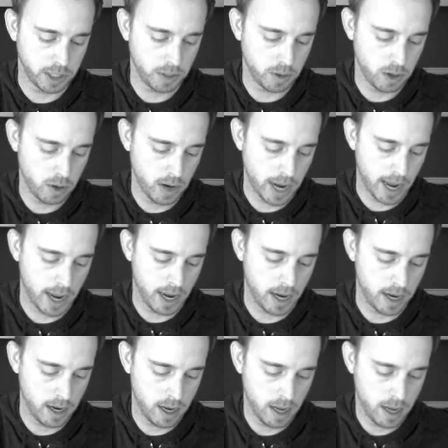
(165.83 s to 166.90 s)

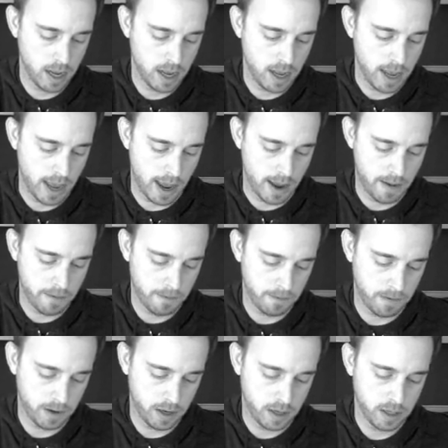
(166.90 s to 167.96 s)

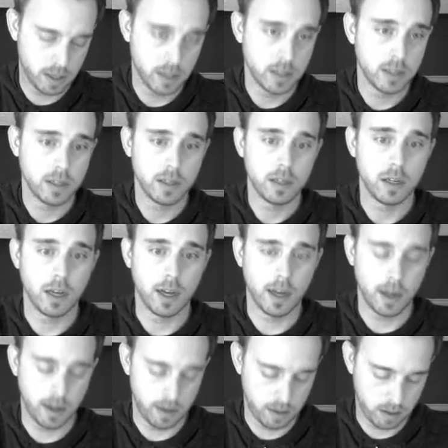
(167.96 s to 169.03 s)

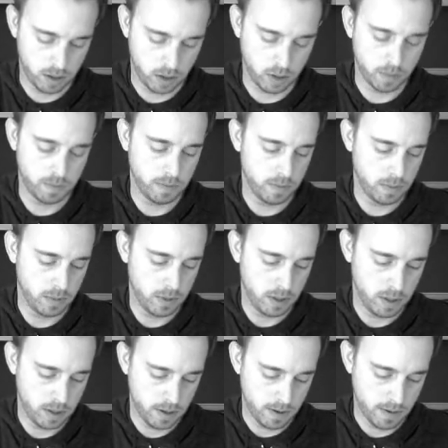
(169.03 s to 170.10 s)

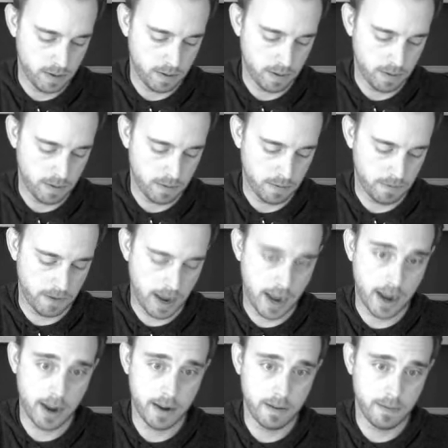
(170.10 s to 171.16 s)

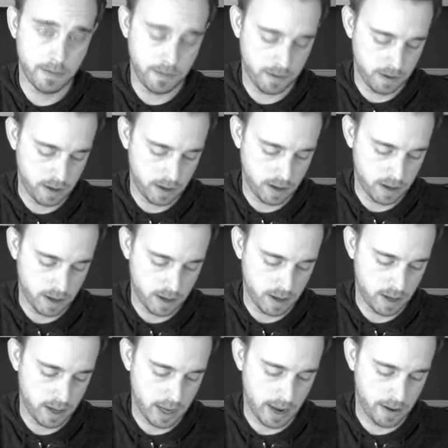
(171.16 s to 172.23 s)

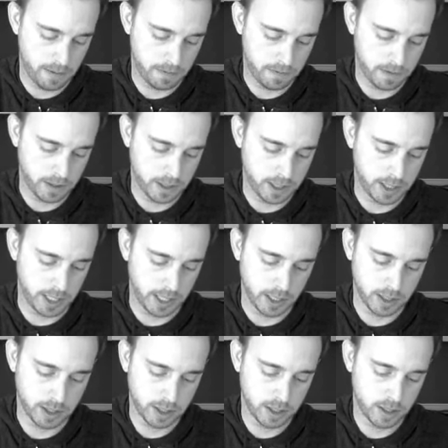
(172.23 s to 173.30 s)

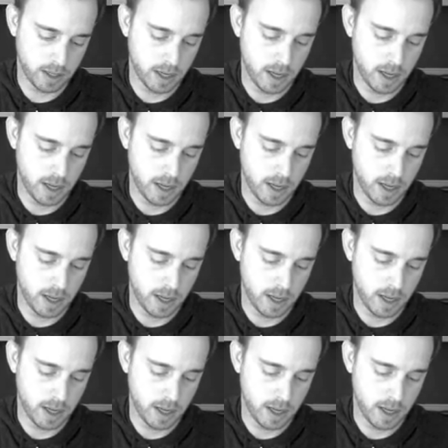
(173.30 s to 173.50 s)
0A5F6.